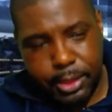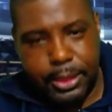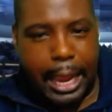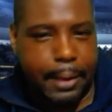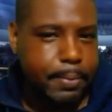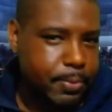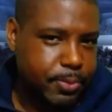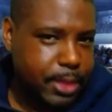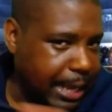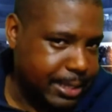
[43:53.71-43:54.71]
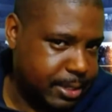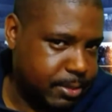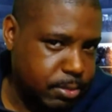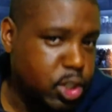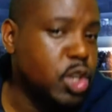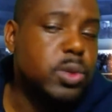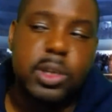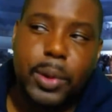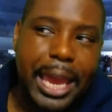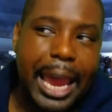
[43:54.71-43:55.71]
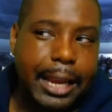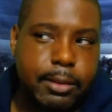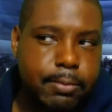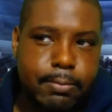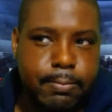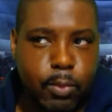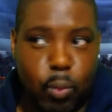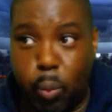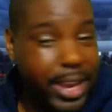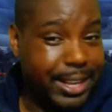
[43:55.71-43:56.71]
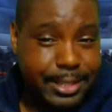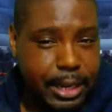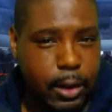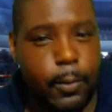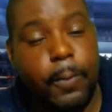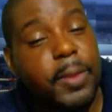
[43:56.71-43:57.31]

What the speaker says: then that's news that we had weeks ago.